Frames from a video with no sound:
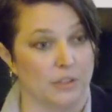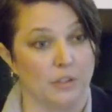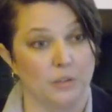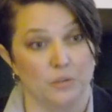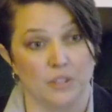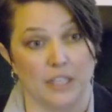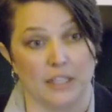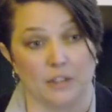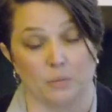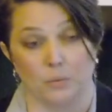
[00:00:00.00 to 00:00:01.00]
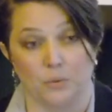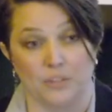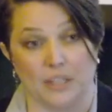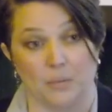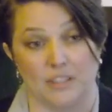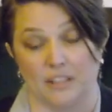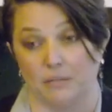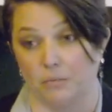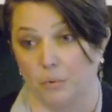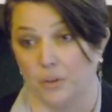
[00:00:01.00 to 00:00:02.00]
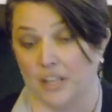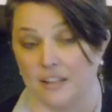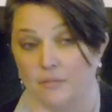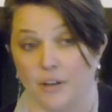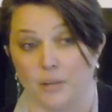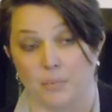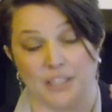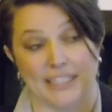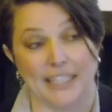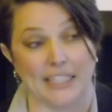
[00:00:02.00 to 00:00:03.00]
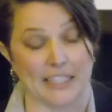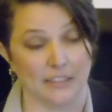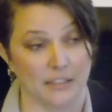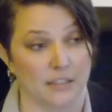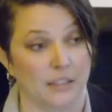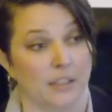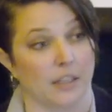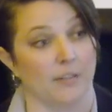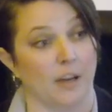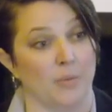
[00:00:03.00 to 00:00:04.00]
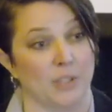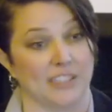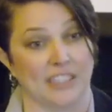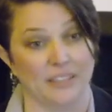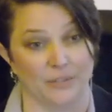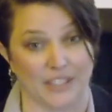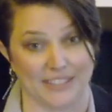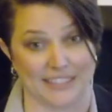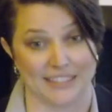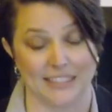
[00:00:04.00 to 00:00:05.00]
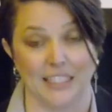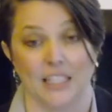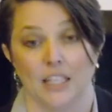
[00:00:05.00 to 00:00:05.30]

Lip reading: using the rules that we set forth at the very beginning of objects and interfaces